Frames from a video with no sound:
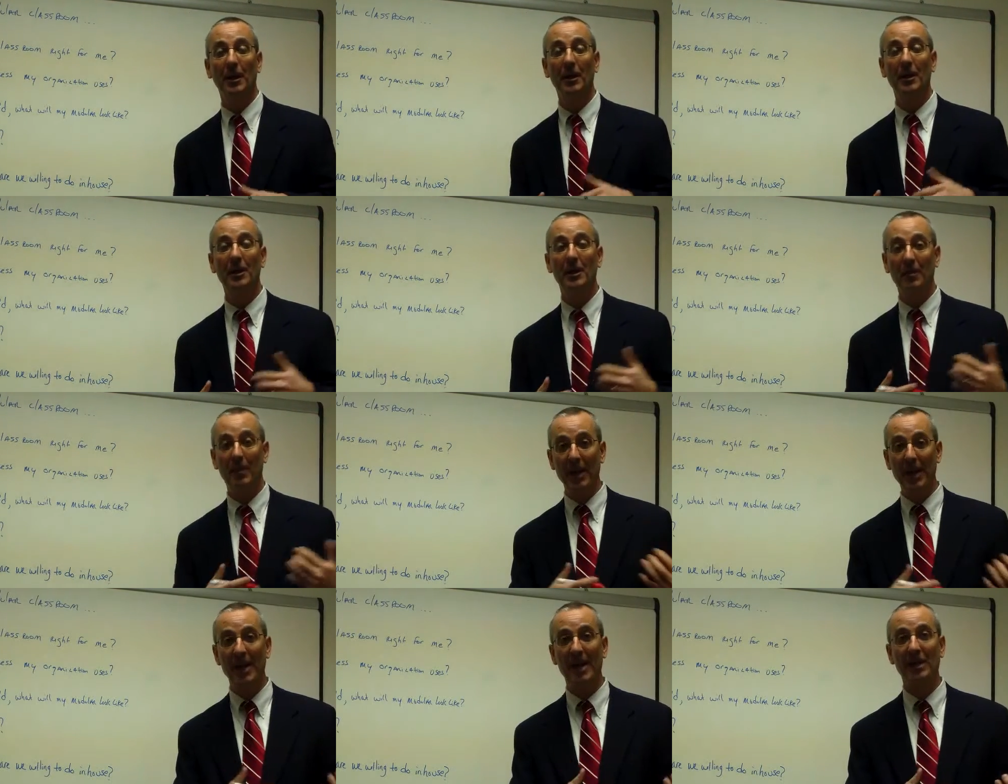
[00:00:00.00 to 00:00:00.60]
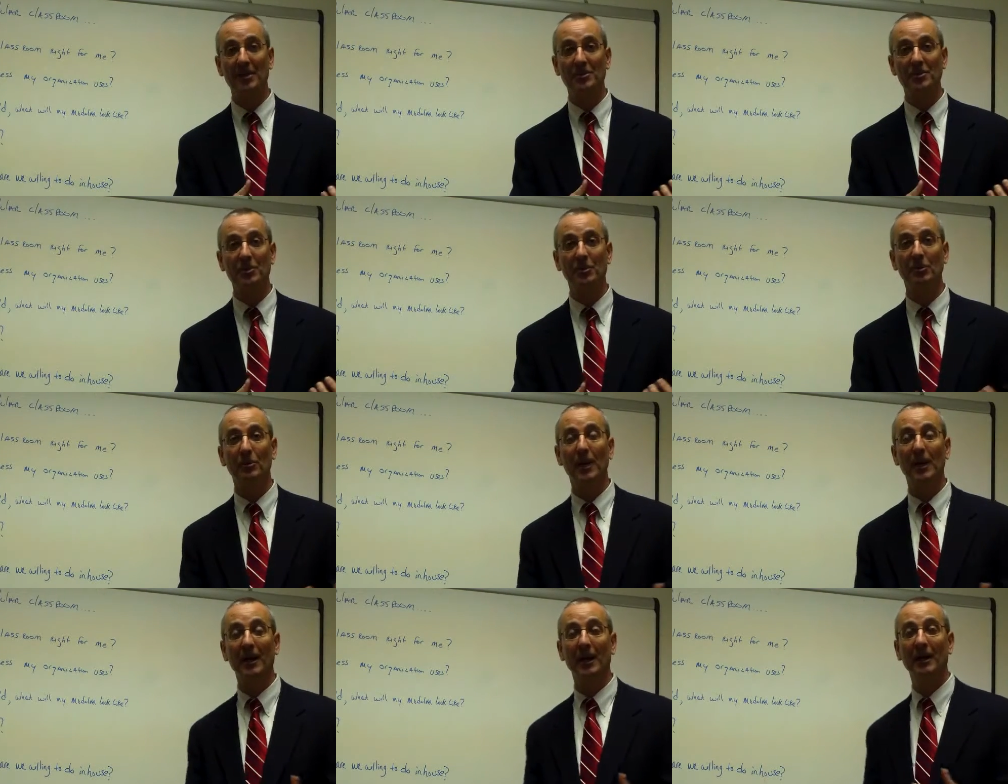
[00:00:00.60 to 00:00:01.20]
in the past,
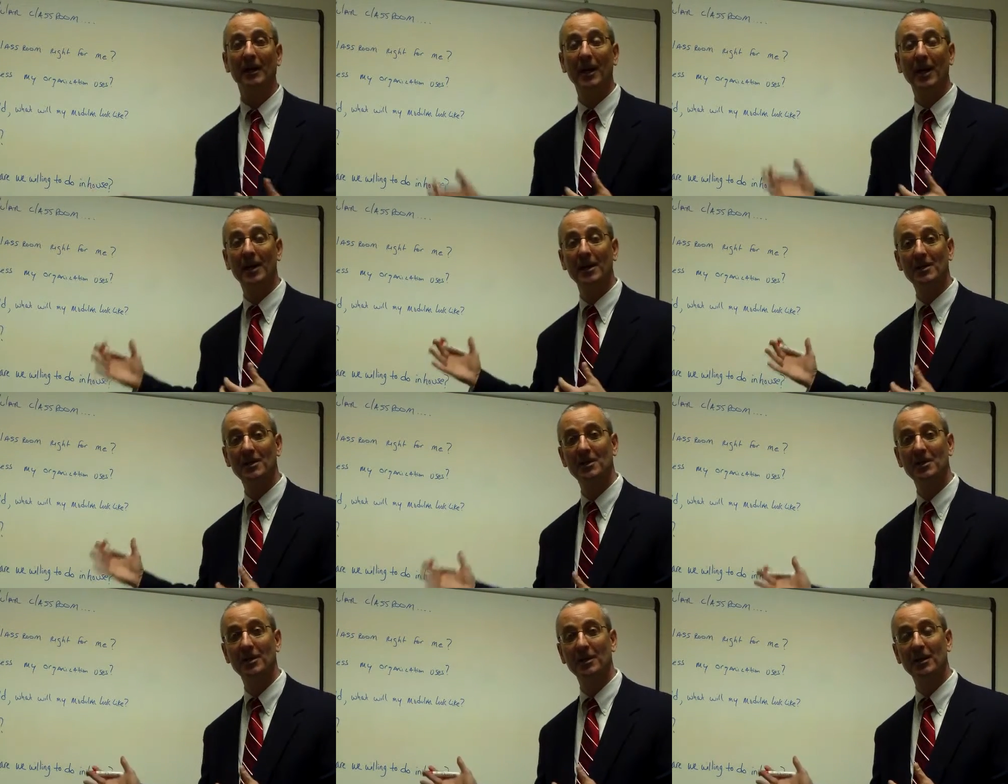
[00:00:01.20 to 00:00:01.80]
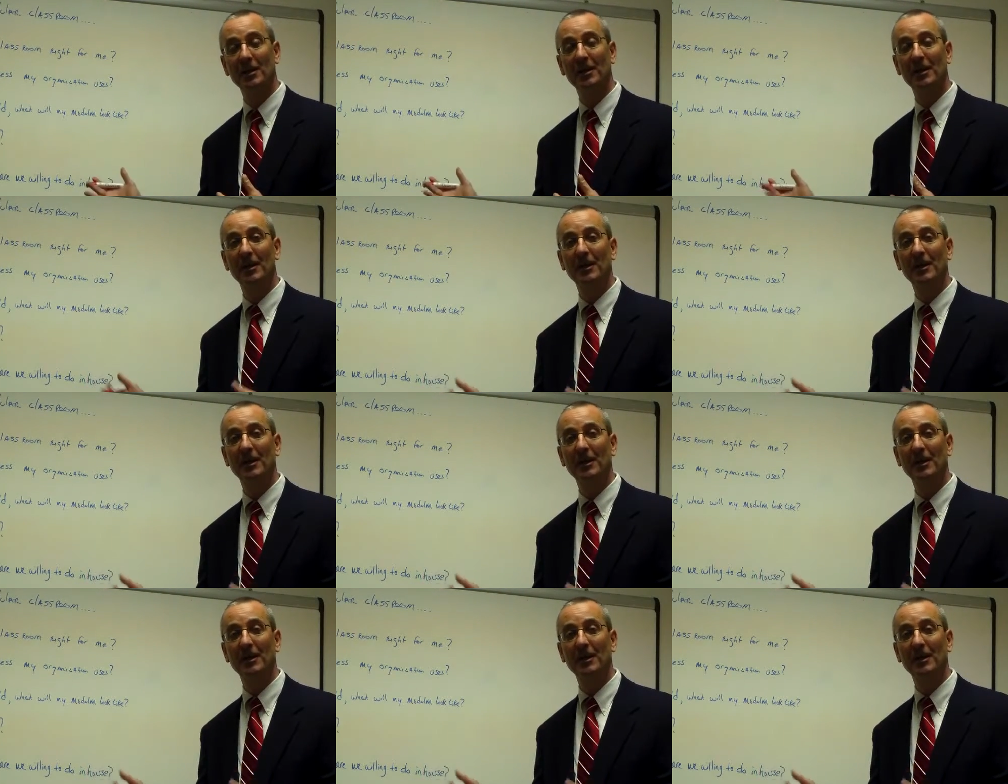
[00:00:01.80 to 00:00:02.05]
you'll recognize